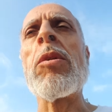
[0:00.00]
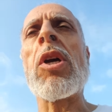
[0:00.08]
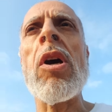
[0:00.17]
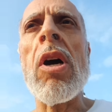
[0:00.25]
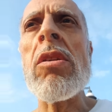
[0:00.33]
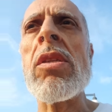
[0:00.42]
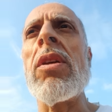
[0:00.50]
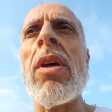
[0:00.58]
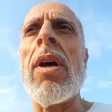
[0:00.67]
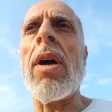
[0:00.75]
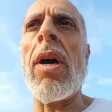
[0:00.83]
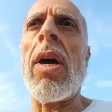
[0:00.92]
Because
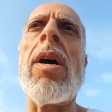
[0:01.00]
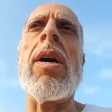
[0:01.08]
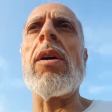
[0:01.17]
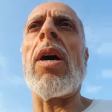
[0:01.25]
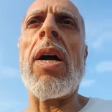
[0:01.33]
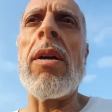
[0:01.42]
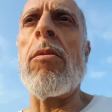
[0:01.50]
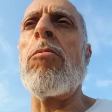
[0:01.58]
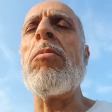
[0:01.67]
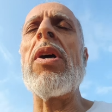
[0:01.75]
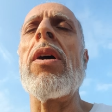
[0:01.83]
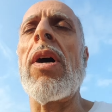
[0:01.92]

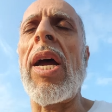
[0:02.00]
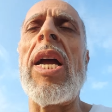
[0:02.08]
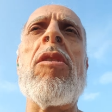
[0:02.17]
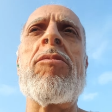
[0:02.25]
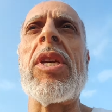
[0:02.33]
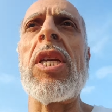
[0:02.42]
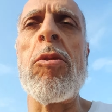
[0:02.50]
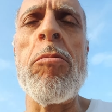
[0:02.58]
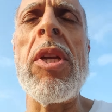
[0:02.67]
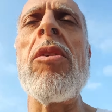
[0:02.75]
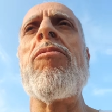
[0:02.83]
I have said in many